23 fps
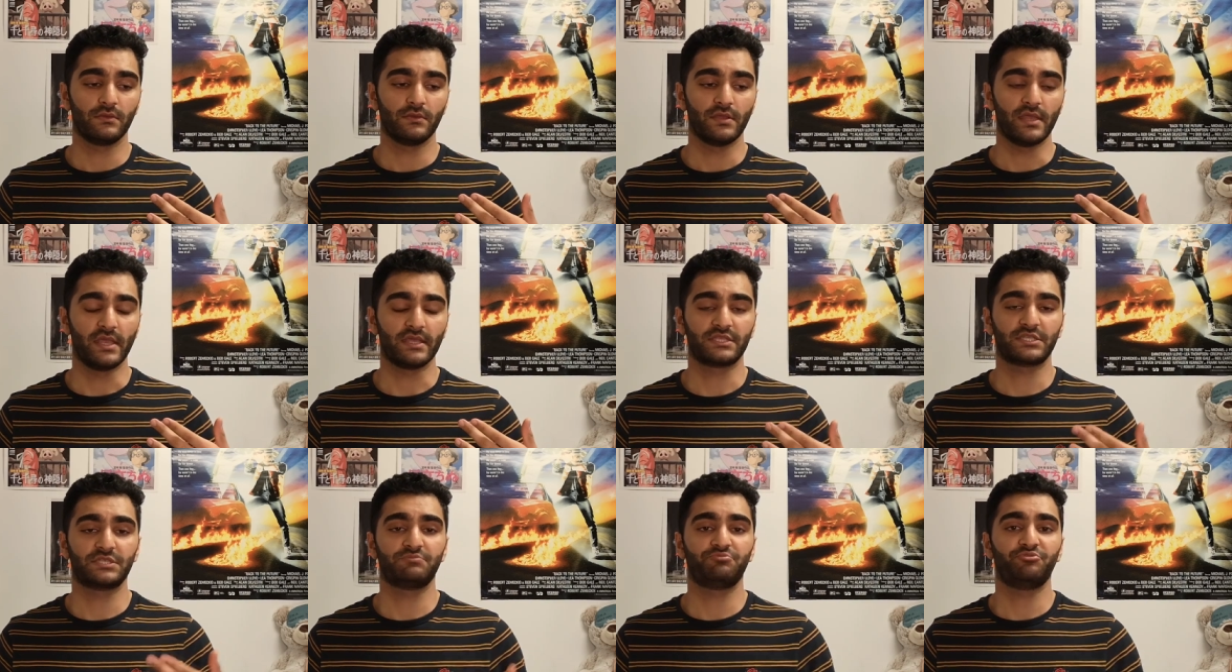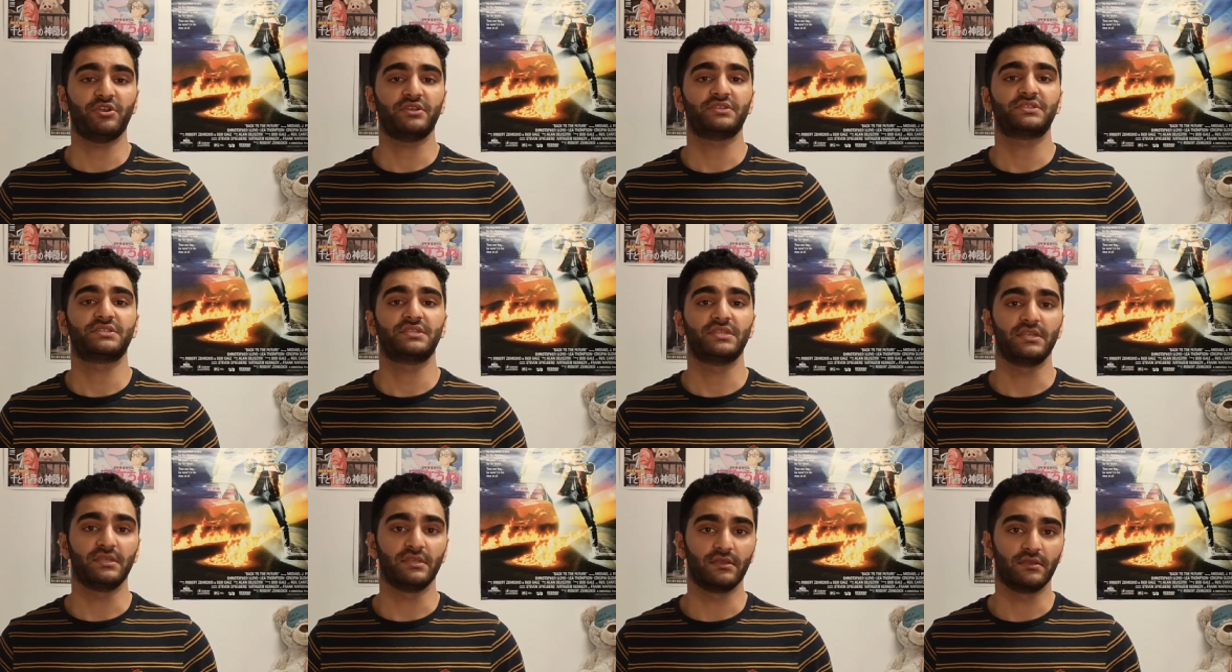
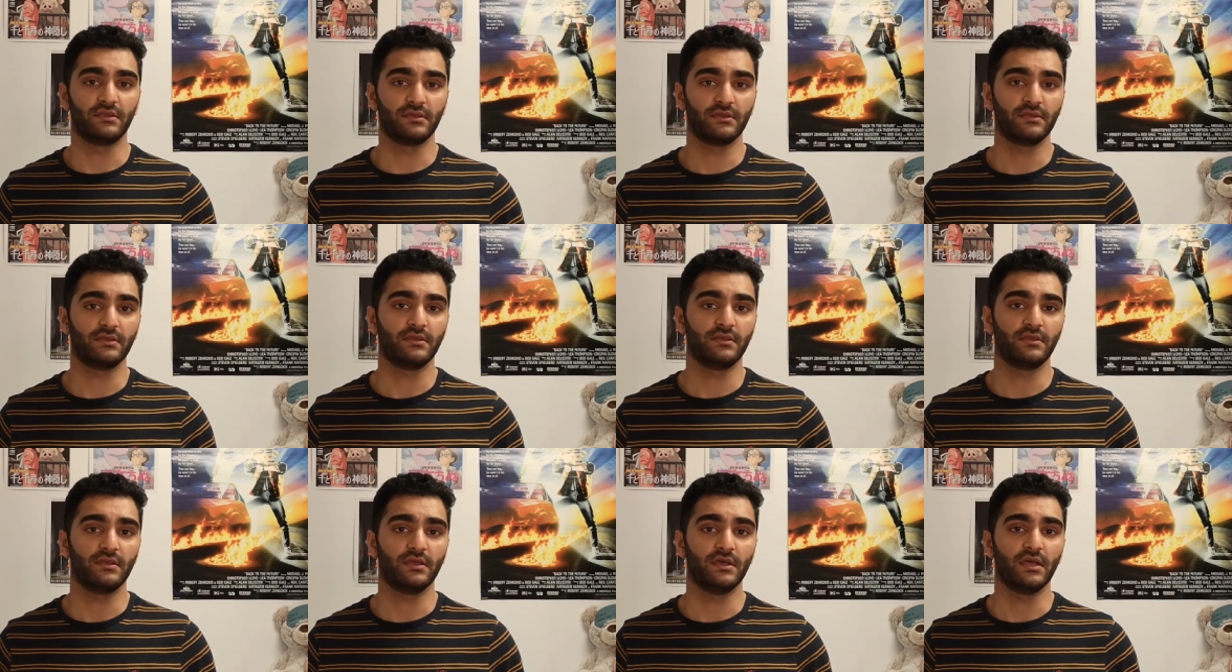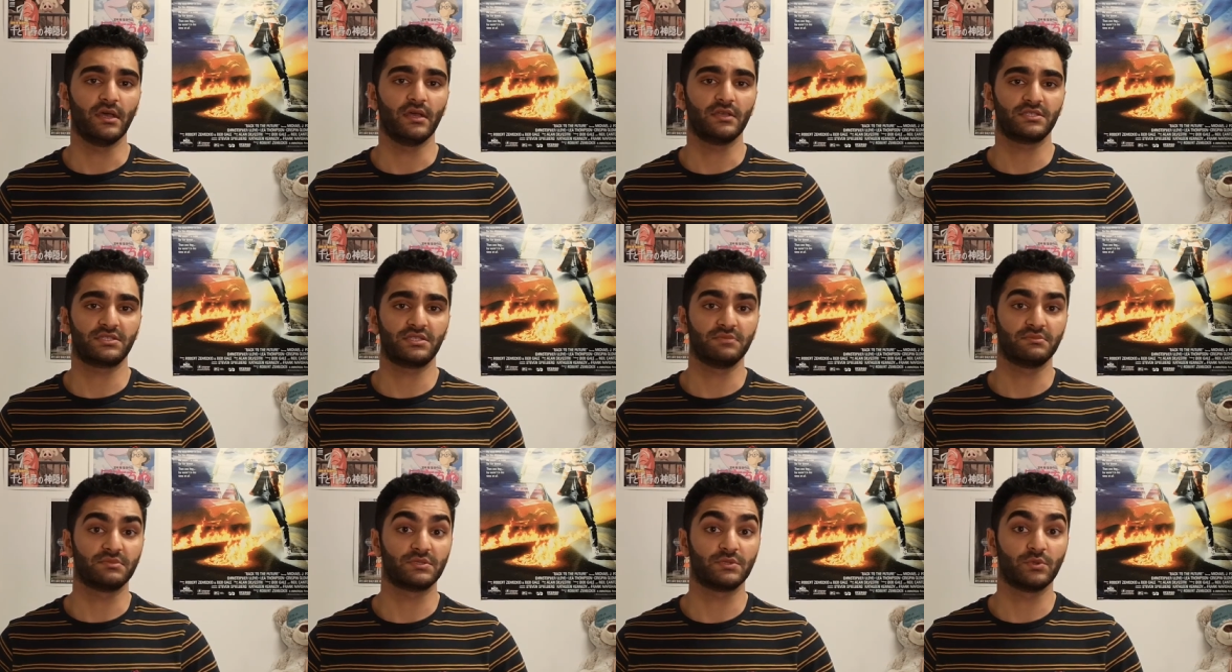expressing
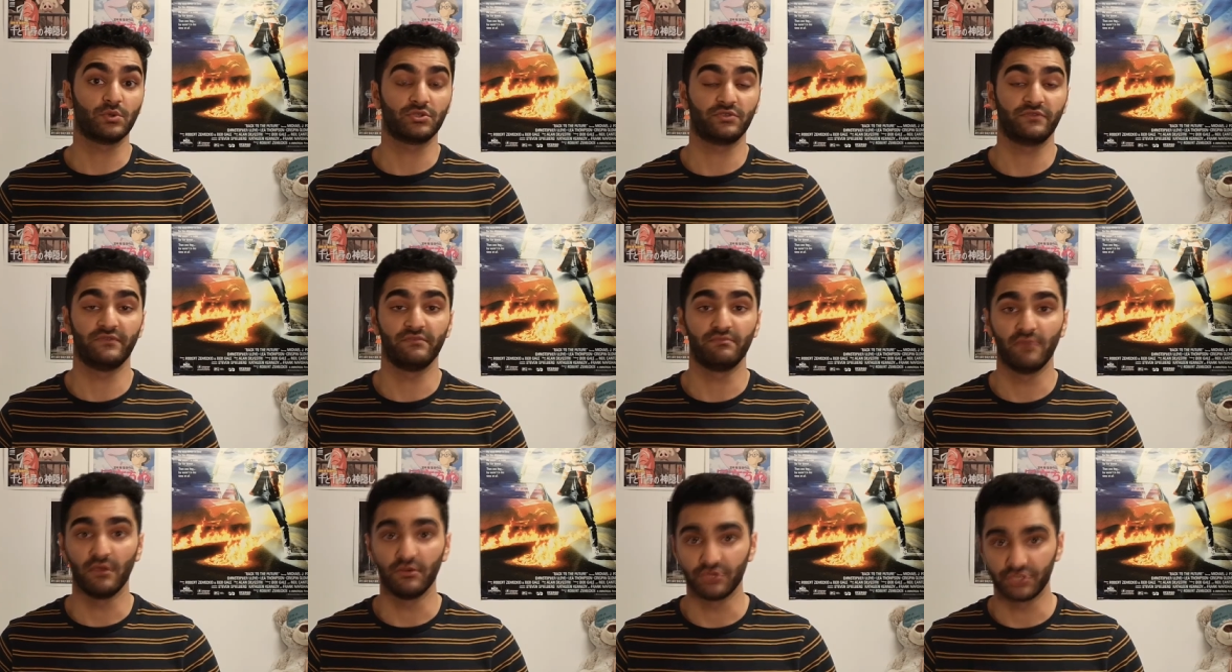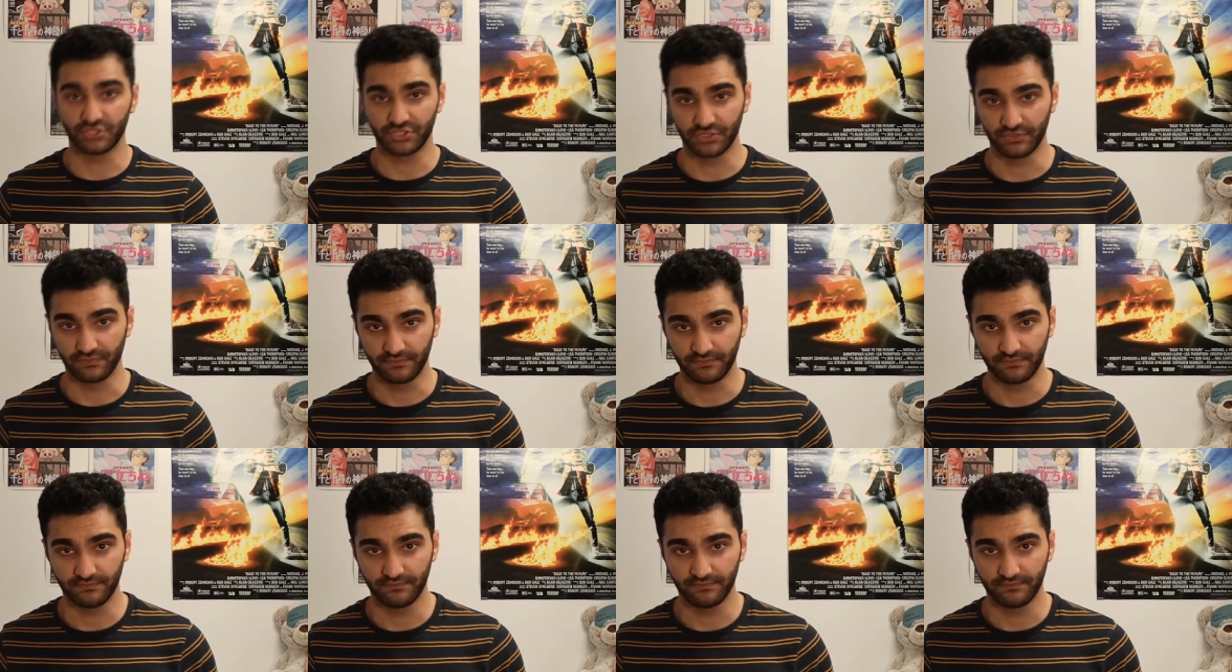some sort of emotion.